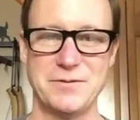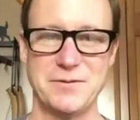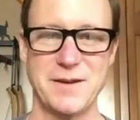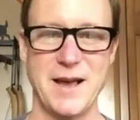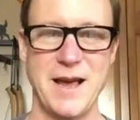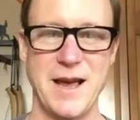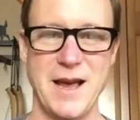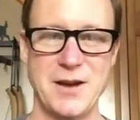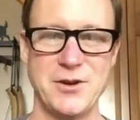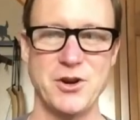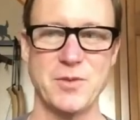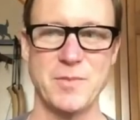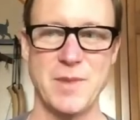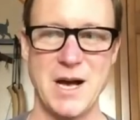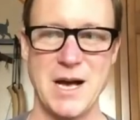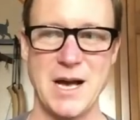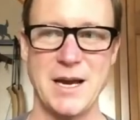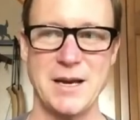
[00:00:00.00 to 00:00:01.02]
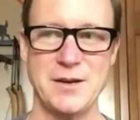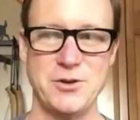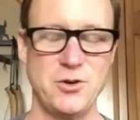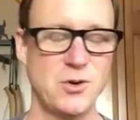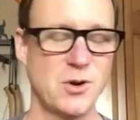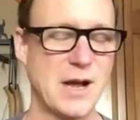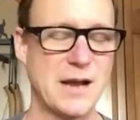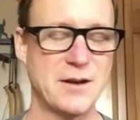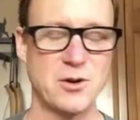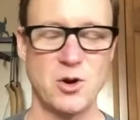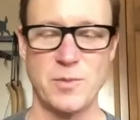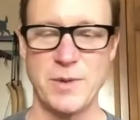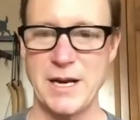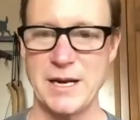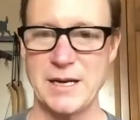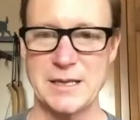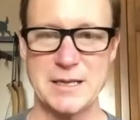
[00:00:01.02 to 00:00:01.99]
and your mind, you got
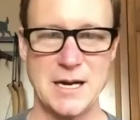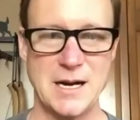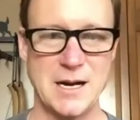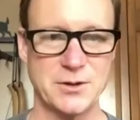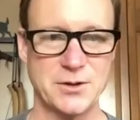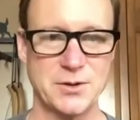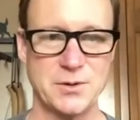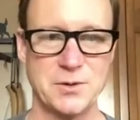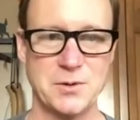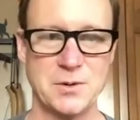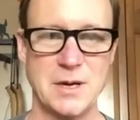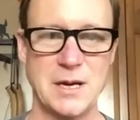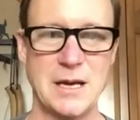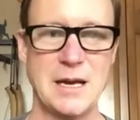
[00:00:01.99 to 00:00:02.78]
nobody to talk to,